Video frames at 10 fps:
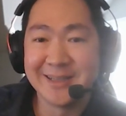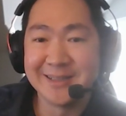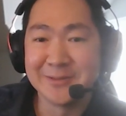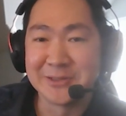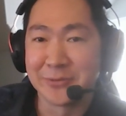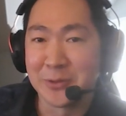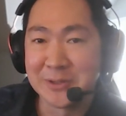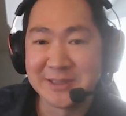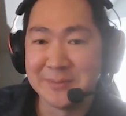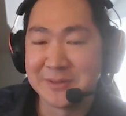which of
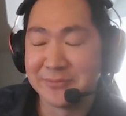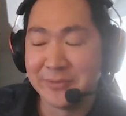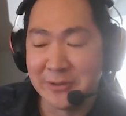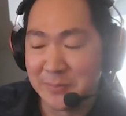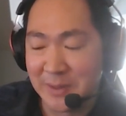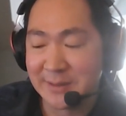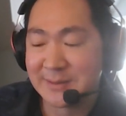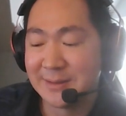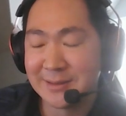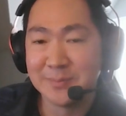course seems very
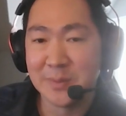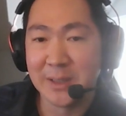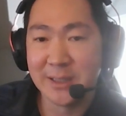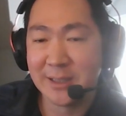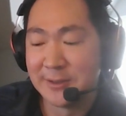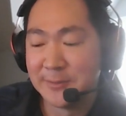basic, but